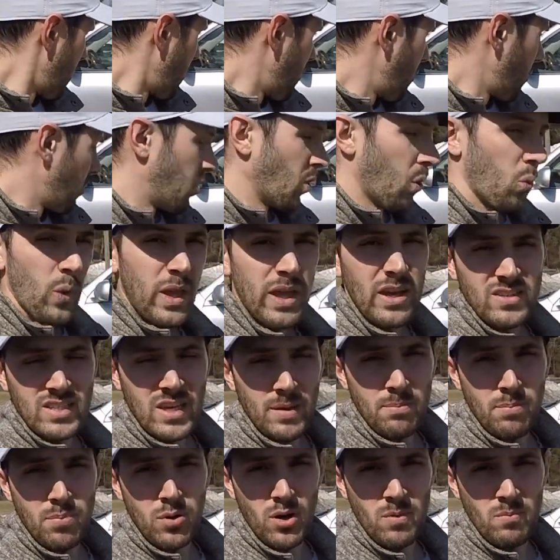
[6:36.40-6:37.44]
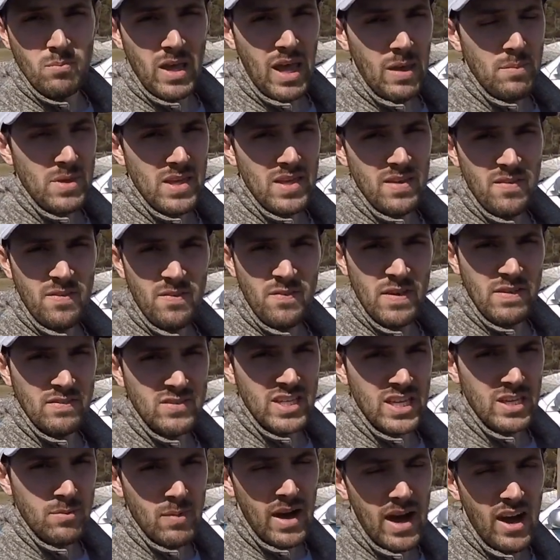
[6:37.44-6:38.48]
the wheels I put maybe
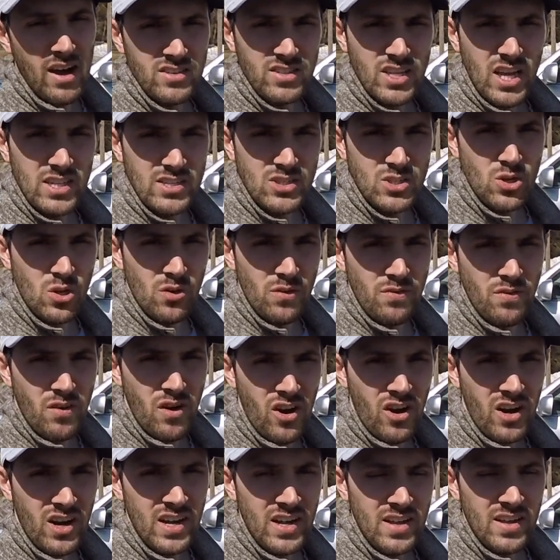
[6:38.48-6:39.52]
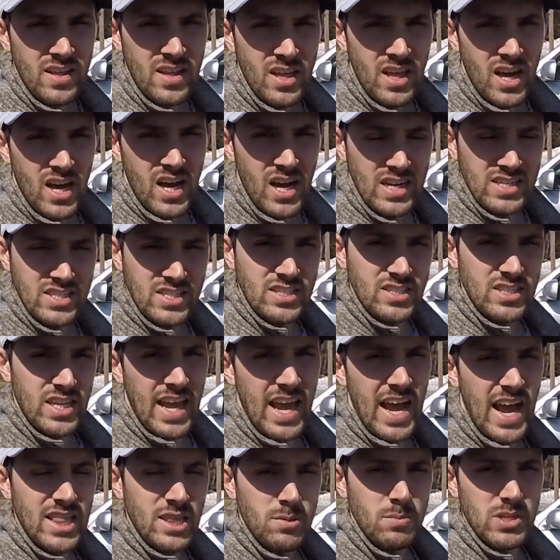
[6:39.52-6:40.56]
15 miles on so far since I
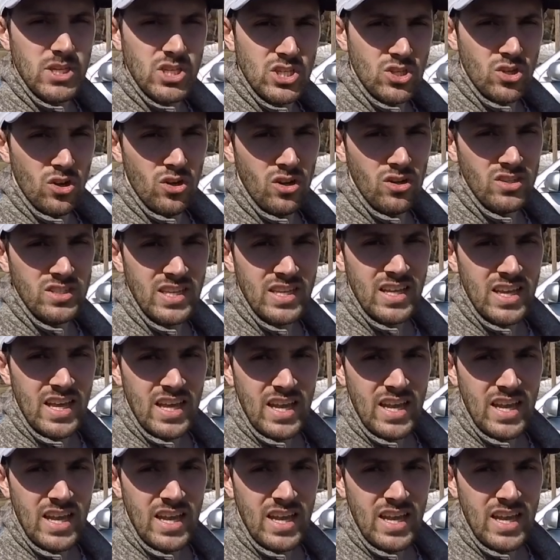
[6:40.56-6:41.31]
had them installed,